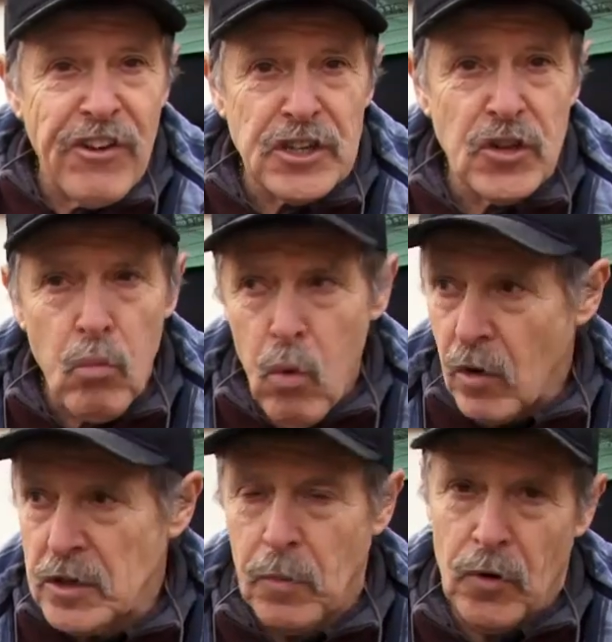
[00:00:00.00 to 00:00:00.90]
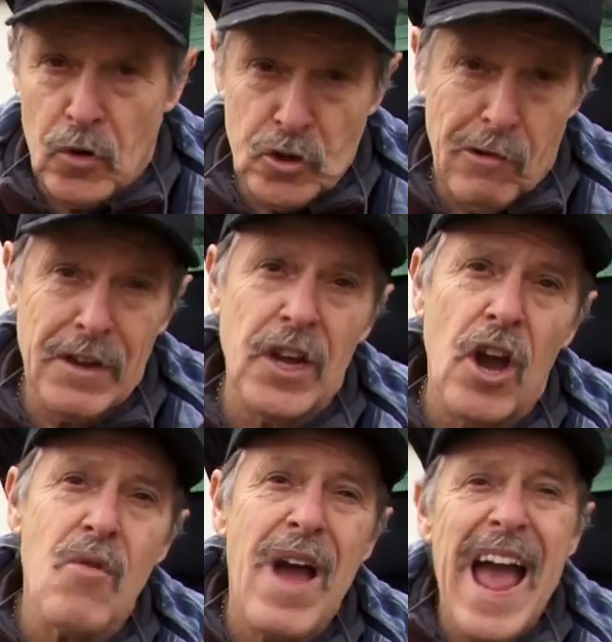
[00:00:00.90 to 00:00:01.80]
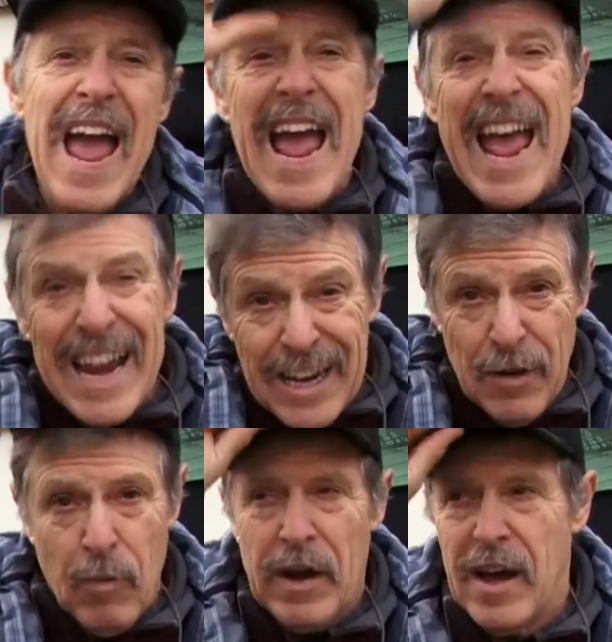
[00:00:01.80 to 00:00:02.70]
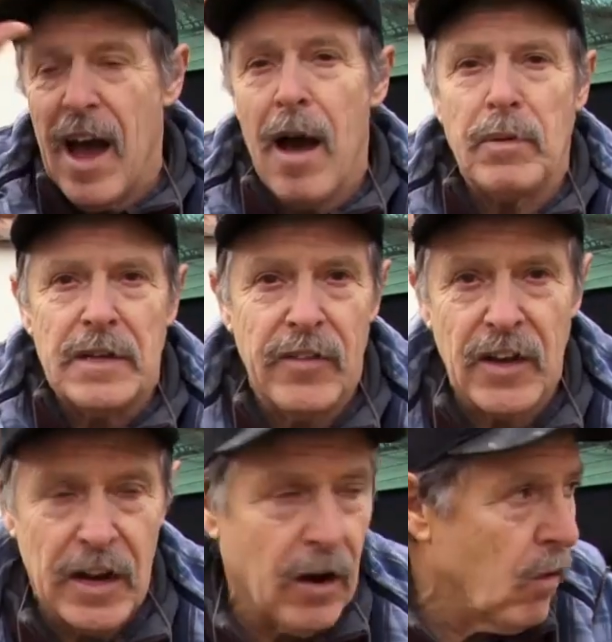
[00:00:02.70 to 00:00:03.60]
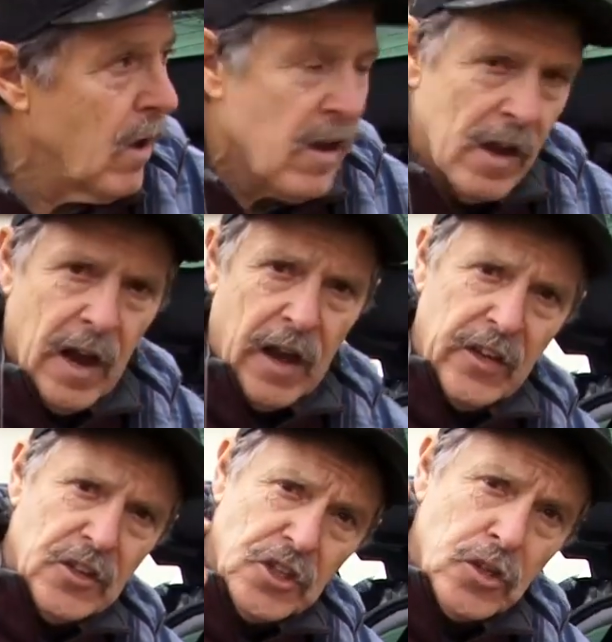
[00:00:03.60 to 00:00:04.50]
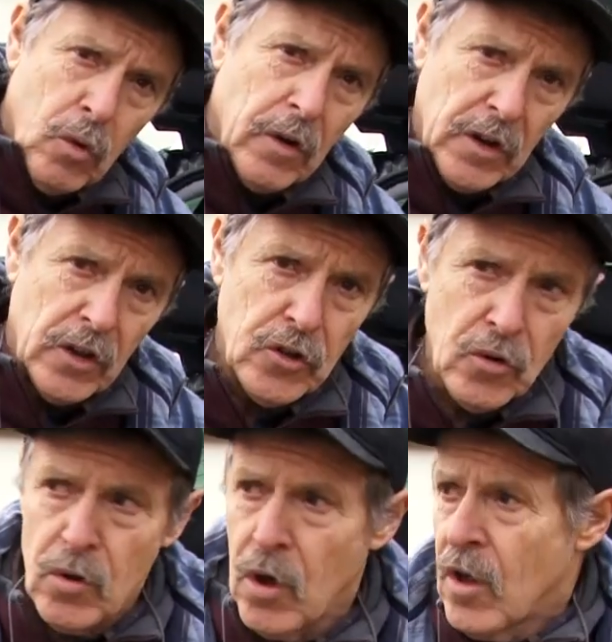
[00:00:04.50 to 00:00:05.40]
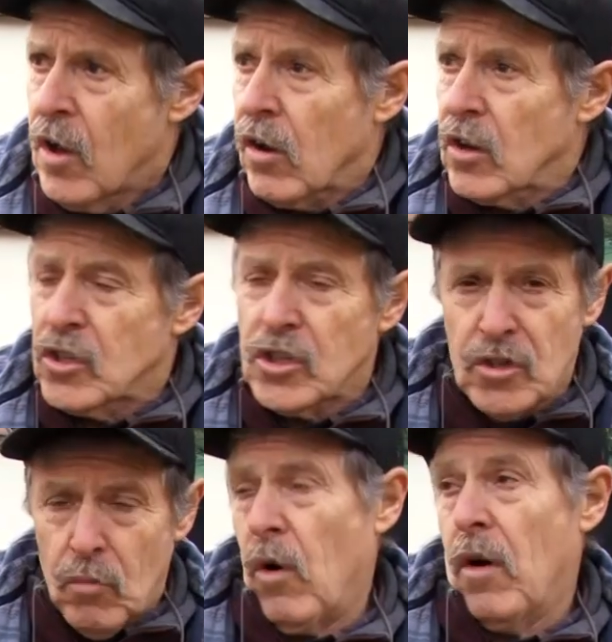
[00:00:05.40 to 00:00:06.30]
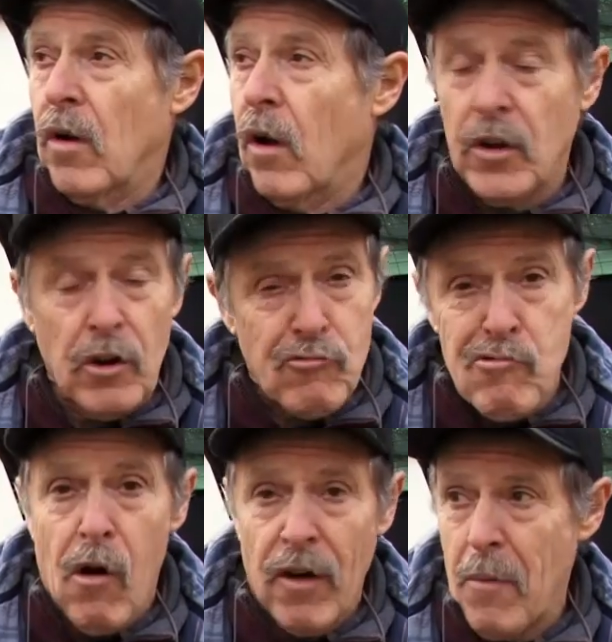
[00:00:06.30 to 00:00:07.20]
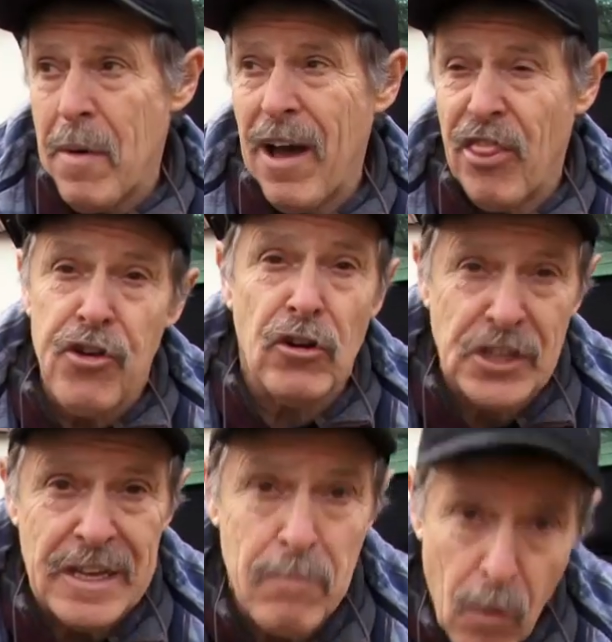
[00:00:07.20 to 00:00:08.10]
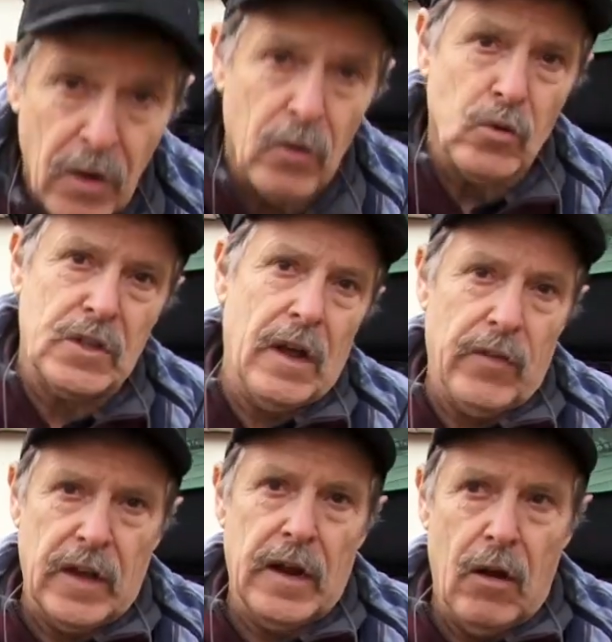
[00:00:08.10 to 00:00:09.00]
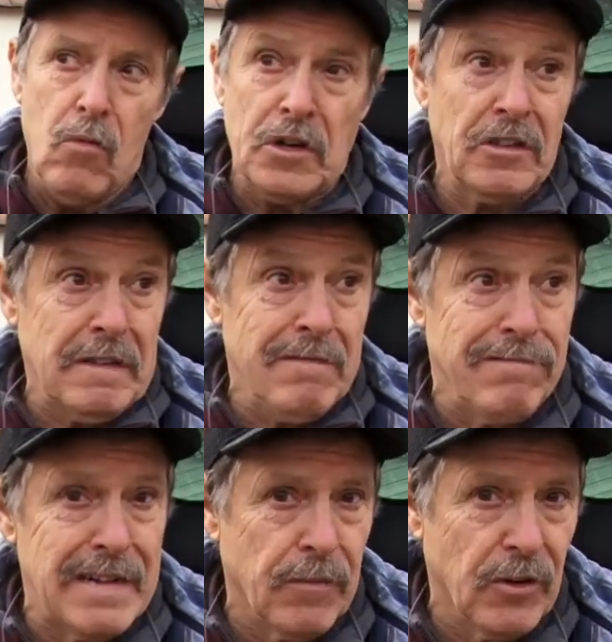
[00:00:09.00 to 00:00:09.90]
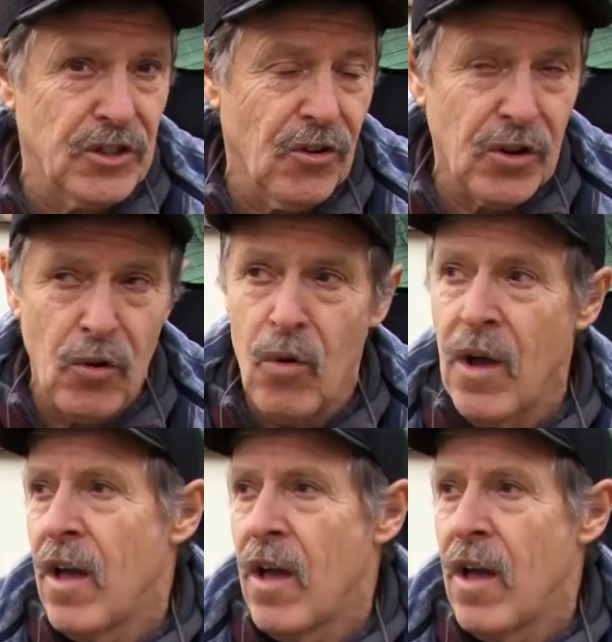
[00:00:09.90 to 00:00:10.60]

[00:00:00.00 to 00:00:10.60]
fishing the world is my oyster. I can go anywhere up and down the canal. And that's just what I'm going to do. I'm going to, well, I'm going to drive about 13 miles down the canal, which I don't really want to cycle.